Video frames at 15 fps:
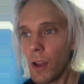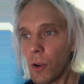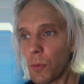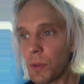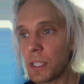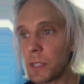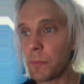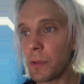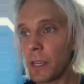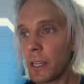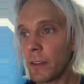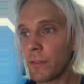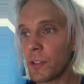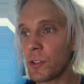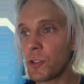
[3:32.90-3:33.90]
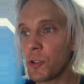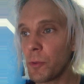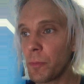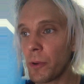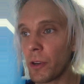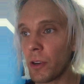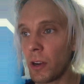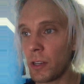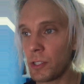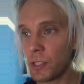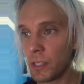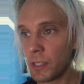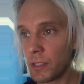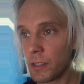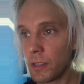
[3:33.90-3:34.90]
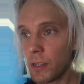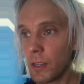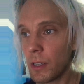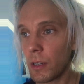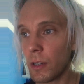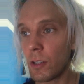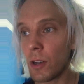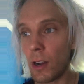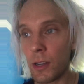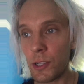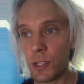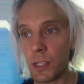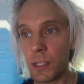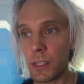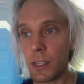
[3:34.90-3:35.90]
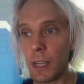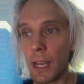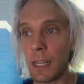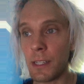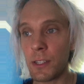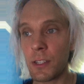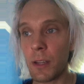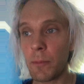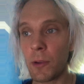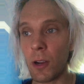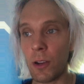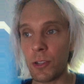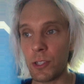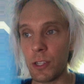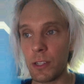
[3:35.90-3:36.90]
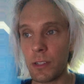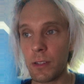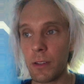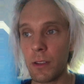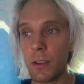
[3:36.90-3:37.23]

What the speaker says: We speak of the superconscious, conscious, and subconscious.